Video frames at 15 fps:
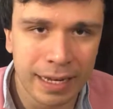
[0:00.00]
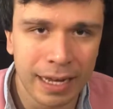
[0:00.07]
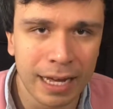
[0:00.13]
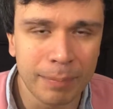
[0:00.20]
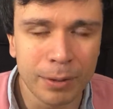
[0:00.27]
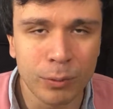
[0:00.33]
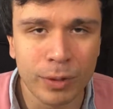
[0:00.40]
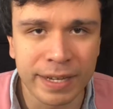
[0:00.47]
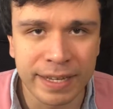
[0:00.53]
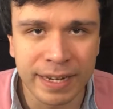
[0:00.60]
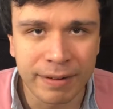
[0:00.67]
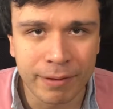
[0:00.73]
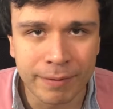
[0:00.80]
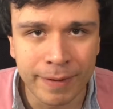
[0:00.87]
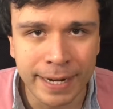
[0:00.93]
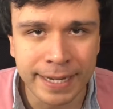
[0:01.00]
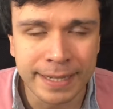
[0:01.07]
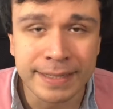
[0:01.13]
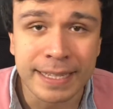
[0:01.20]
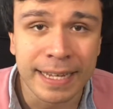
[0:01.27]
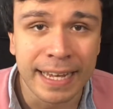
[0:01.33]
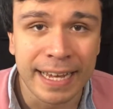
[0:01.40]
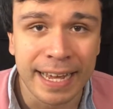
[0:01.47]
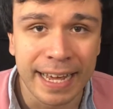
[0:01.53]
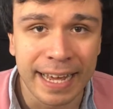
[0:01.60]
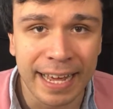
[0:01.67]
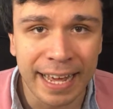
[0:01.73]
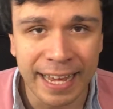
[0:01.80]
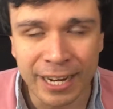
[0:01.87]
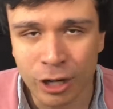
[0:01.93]
Happy weekend, everybody!
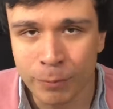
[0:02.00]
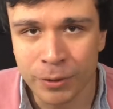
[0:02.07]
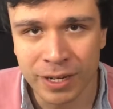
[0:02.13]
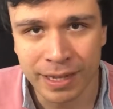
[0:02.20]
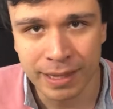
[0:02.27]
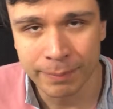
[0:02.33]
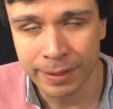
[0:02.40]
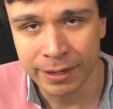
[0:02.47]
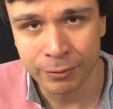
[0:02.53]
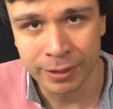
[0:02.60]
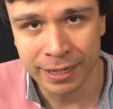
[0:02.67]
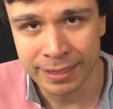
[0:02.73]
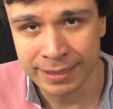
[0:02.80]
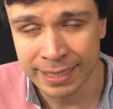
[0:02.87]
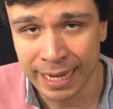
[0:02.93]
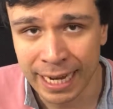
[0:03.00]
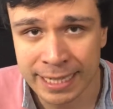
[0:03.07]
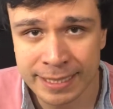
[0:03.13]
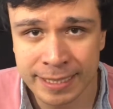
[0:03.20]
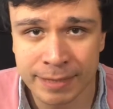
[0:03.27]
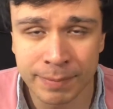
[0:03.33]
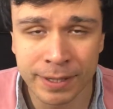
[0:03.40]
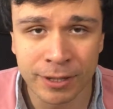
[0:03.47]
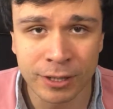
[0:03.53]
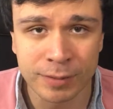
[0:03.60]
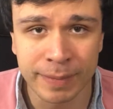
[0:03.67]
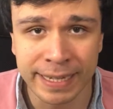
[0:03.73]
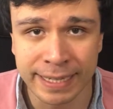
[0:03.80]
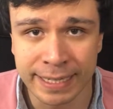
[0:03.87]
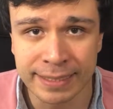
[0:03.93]
I hope you had a better weekend than I did because
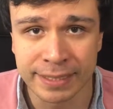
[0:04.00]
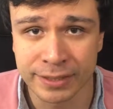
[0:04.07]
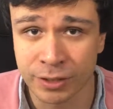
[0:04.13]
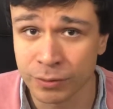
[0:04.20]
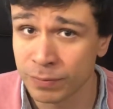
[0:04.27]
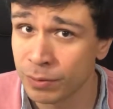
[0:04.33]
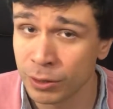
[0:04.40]
my kitchen got